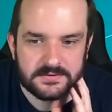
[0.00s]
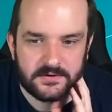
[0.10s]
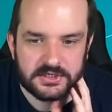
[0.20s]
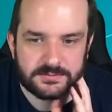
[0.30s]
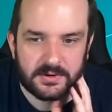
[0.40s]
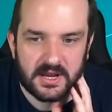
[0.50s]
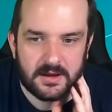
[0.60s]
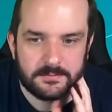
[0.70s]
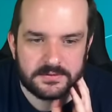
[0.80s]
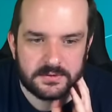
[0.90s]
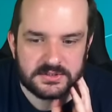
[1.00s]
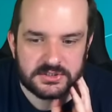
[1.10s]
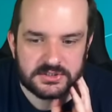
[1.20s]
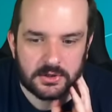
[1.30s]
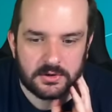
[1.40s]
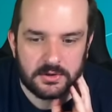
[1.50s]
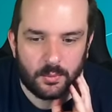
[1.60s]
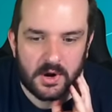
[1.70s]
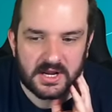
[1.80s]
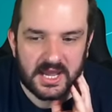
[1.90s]
So if I just bring up, so it's just showing you
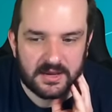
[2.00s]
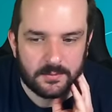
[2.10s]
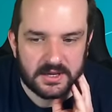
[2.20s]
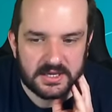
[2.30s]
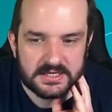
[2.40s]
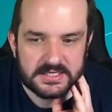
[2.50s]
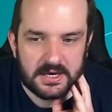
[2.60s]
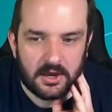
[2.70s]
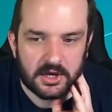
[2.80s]
one game week, I